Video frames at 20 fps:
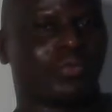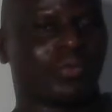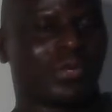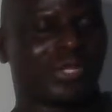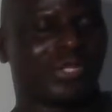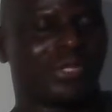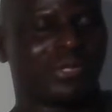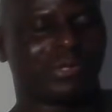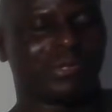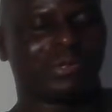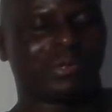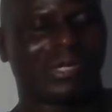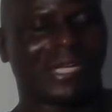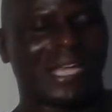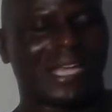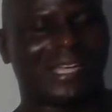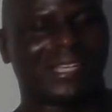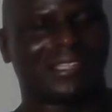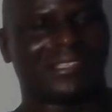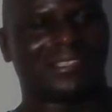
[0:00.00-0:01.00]
when you
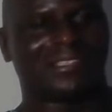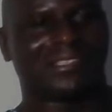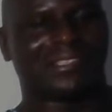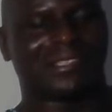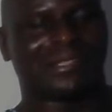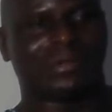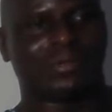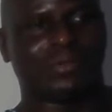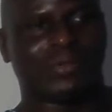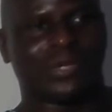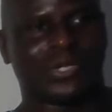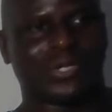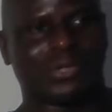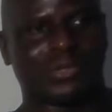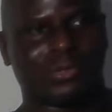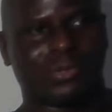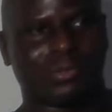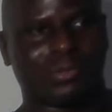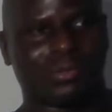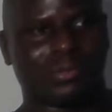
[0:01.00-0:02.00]

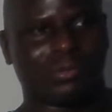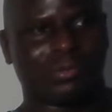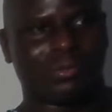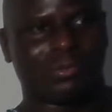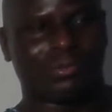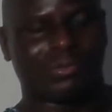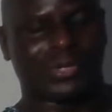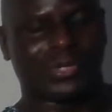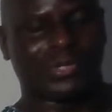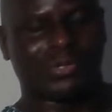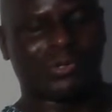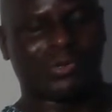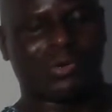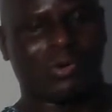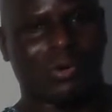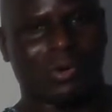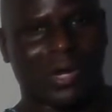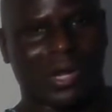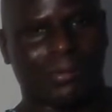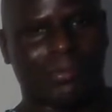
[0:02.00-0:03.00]

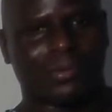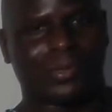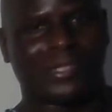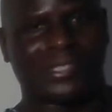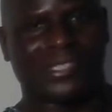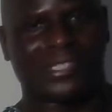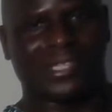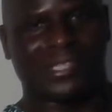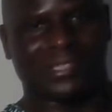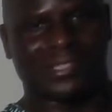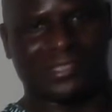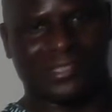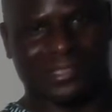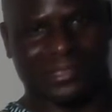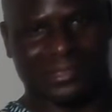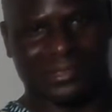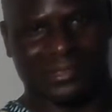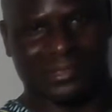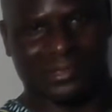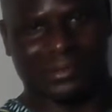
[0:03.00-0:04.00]
call upon the
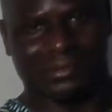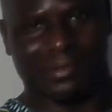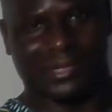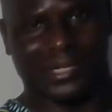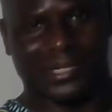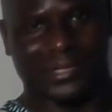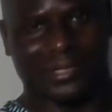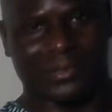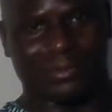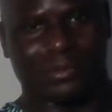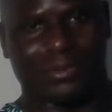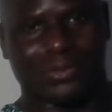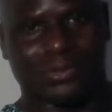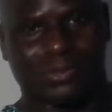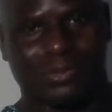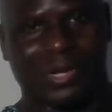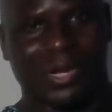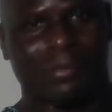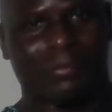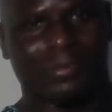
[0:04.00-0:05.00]
ancestors, right? When you
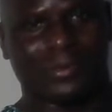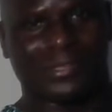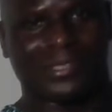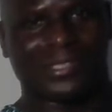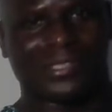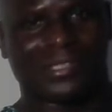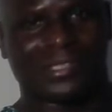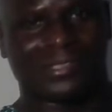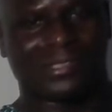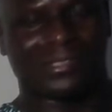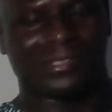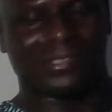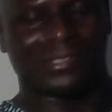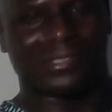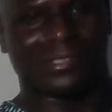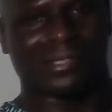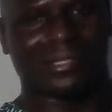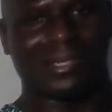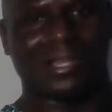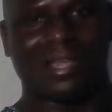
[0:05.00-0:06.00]
call upon the
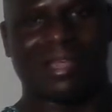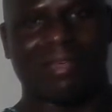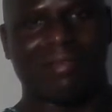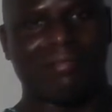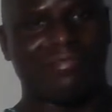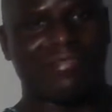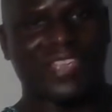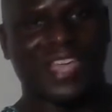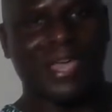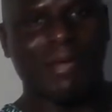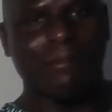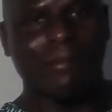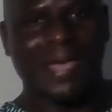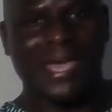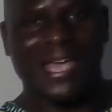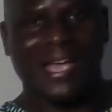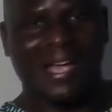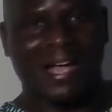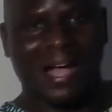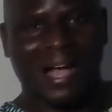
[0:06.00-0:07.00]
ancestor, they
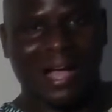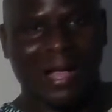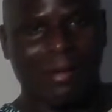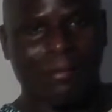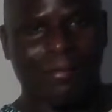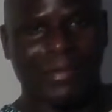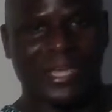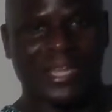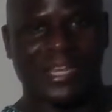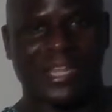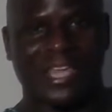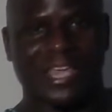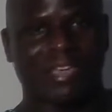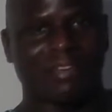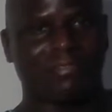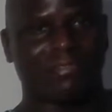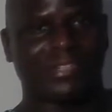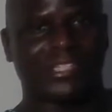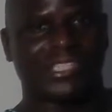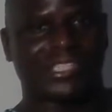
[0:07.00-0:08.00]
may come in
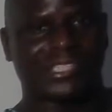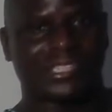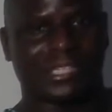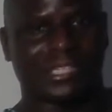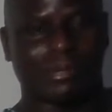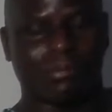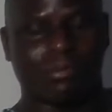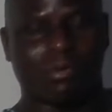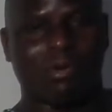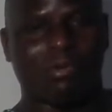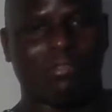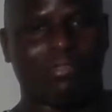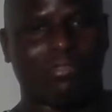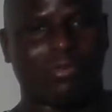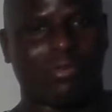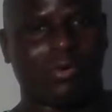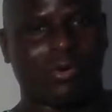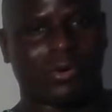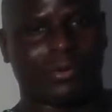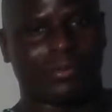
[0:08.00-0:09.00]
every shape or
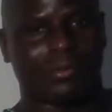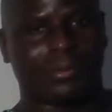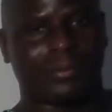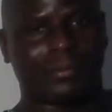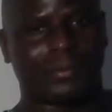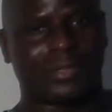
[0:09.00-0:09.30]
form.